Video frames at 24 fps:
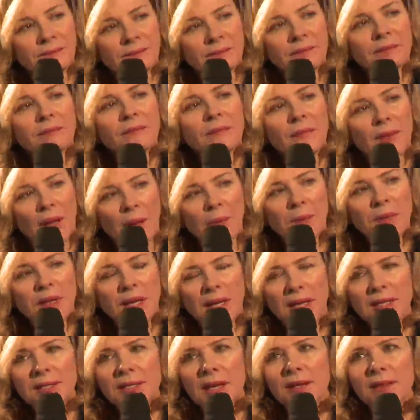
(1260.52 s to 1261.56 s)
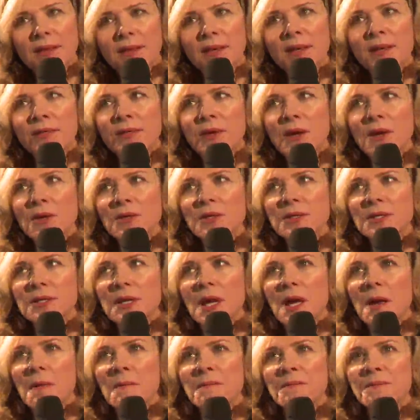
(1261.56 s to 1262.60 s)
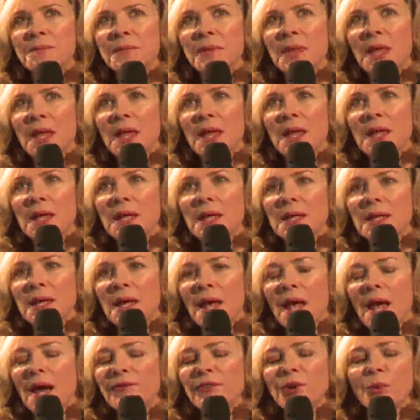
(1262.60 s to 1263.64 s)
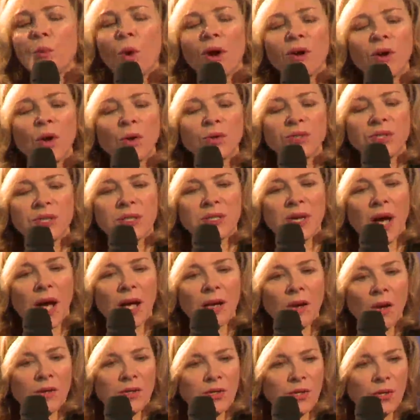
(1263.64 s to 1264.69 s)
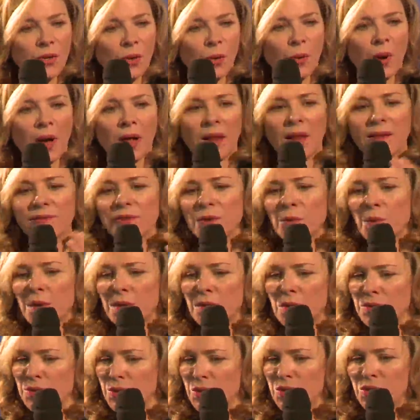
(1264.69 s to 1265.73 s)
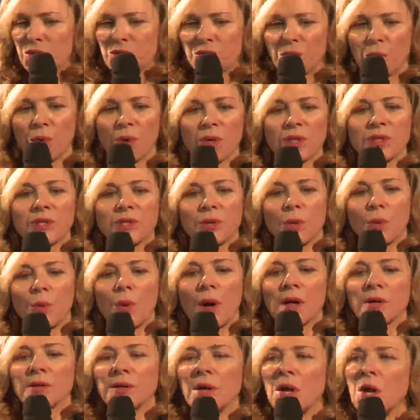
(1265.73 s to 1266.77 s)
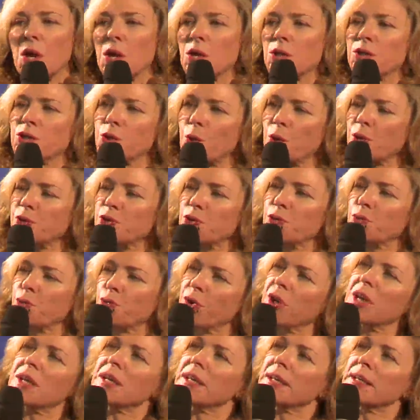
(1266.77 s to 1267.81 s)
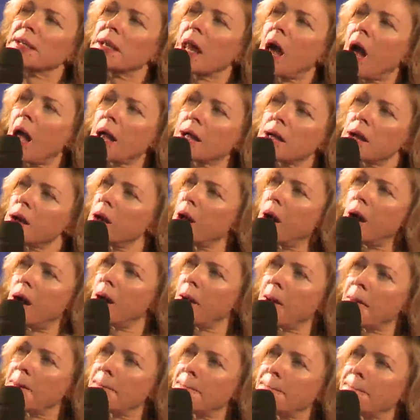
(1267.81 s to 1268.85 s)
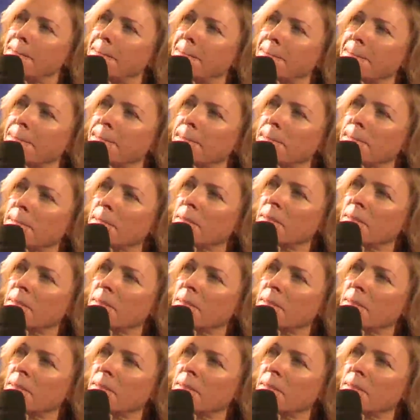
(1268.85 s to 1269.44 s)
Sure. Because I think there's. Um, everyone knows the dialogue so well. Everyone knows the story so well. So it's really like um,